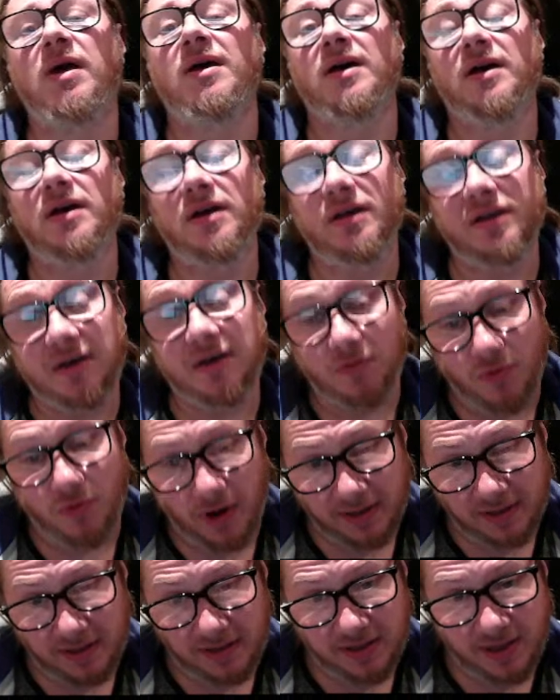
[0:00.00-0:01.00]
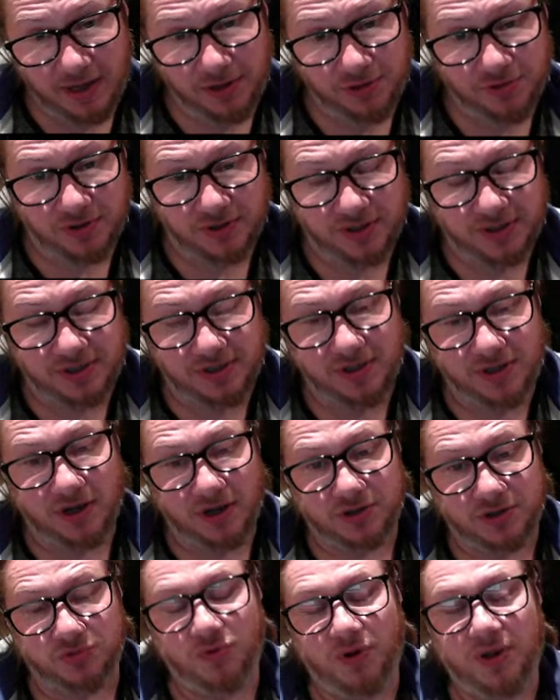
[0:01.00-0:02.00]
a quite dangerous dark
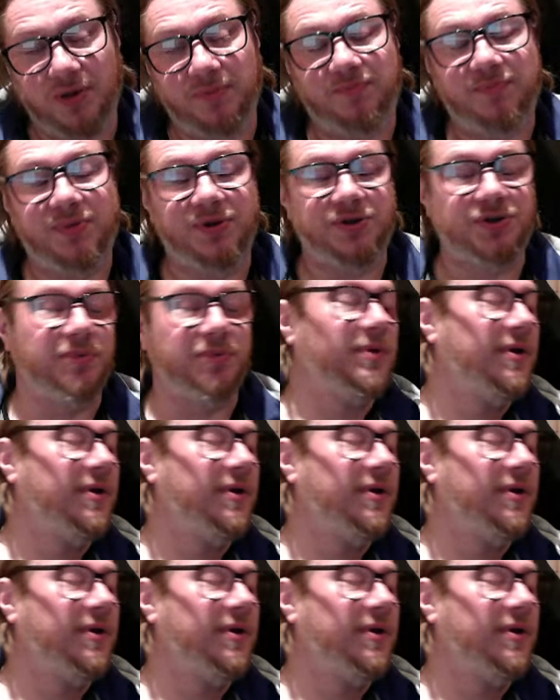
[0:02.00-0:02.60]
square bishop